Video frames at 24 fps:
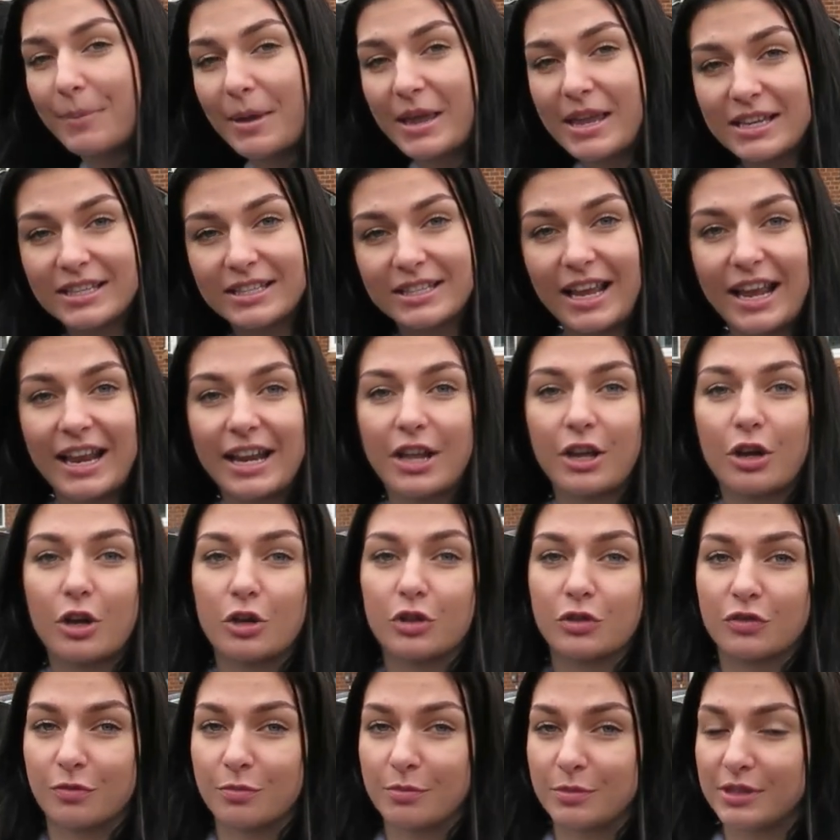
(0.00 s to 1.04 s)
beast, and it
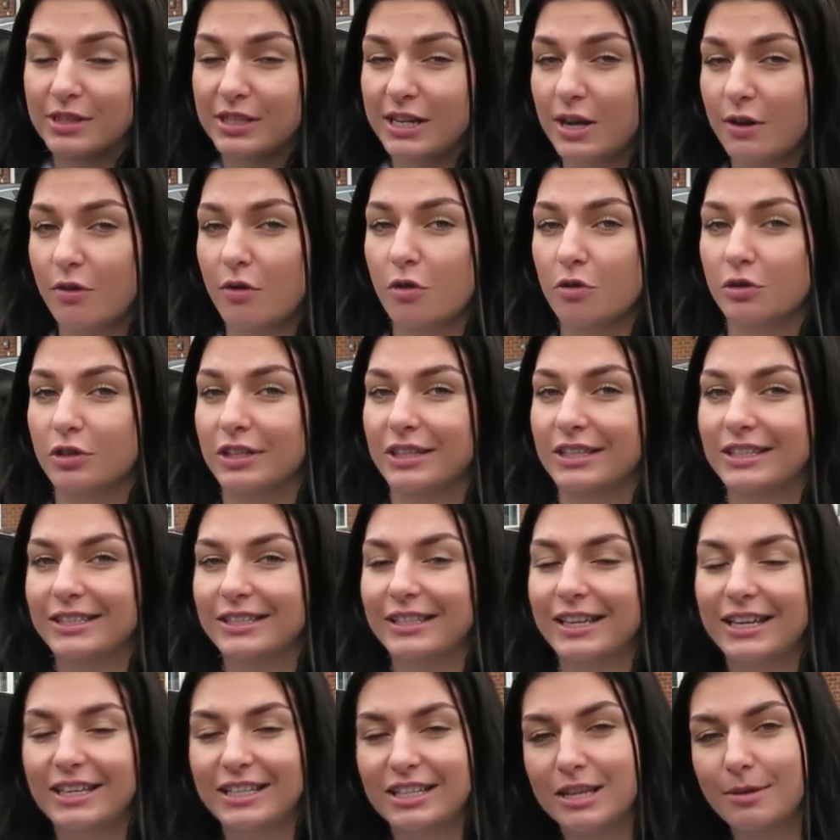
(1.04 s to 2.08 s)
goes from 0 to
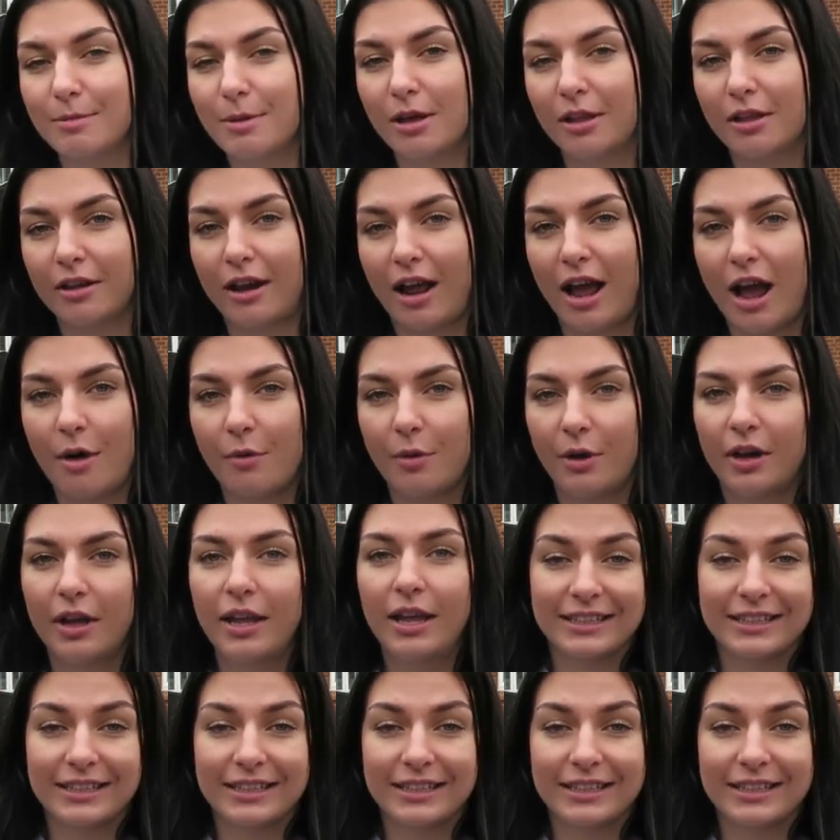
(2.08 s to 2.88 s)
60 miles an hour